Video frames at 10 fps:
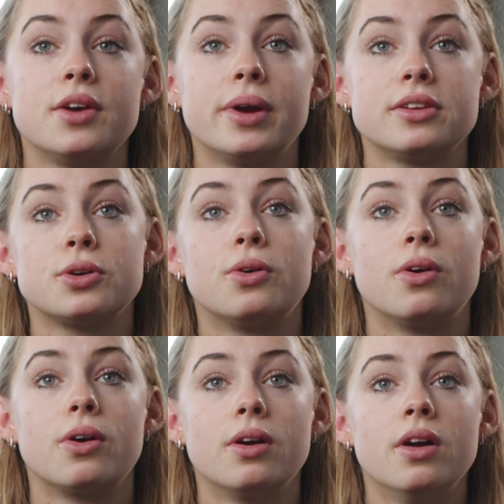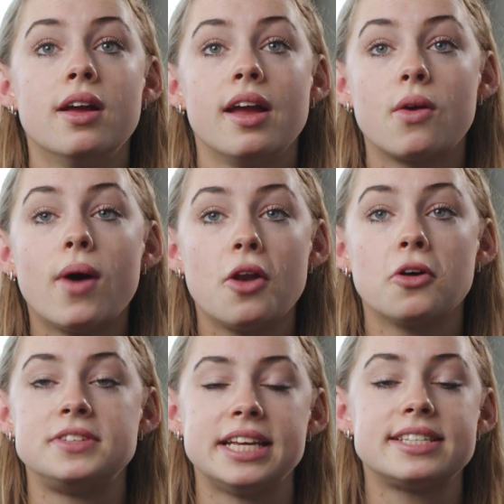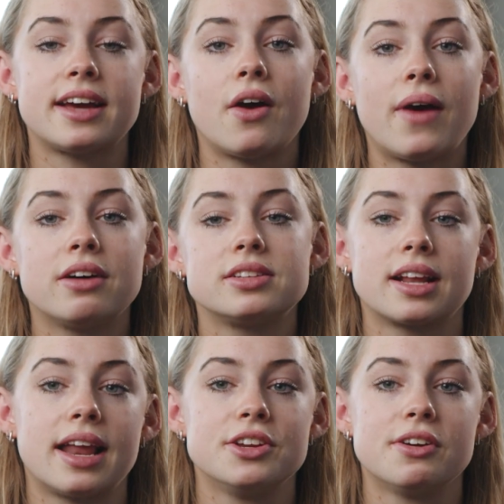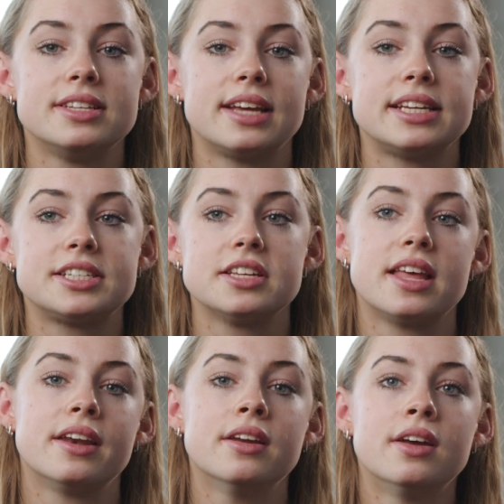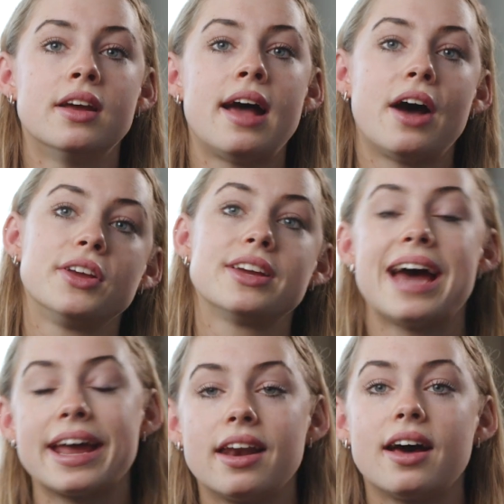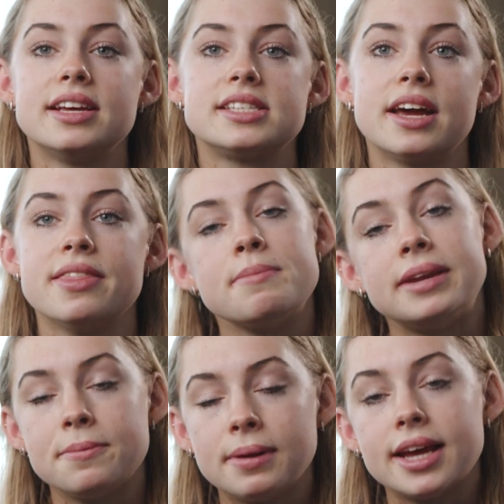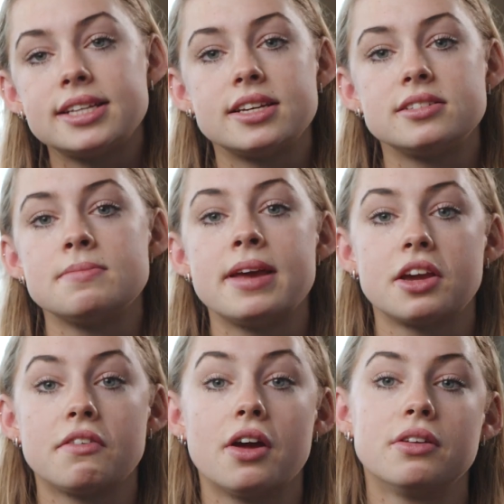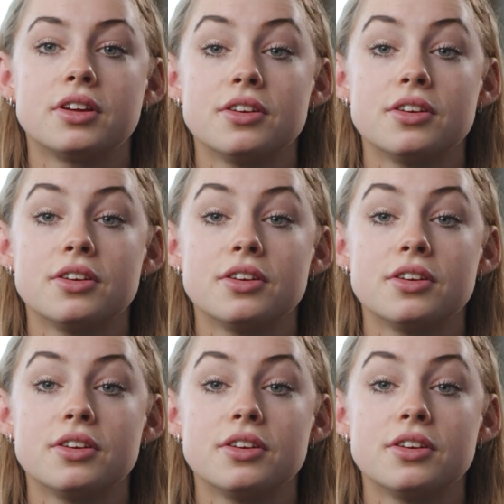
year, we're taught in quite a lot of detail how to collect your own data and then how you can analyse it and manipulate it to make your own